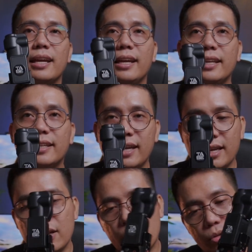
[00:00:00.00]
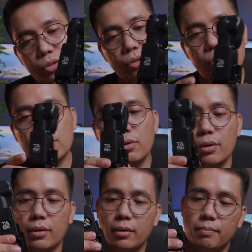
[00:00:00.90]
it can also
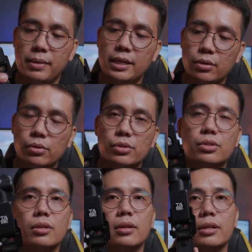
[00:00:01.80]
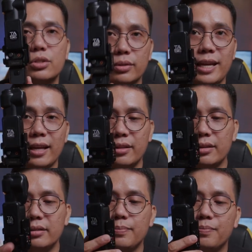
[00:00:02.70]
be used
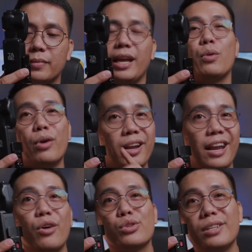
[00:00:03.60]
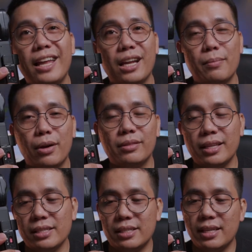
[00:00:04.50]
together. And what I also like about
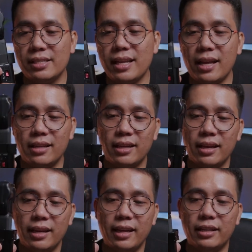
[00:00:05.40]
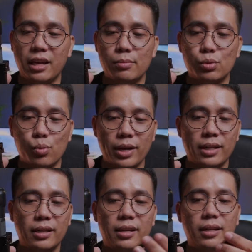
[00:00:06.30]
this is that it comes
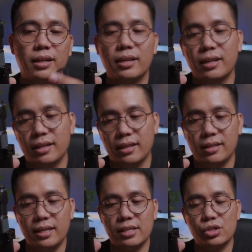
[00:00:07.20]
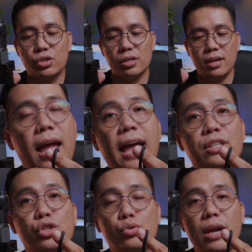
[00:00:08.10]
with this hand
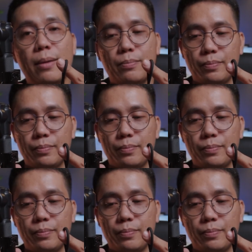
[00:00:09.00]
strap,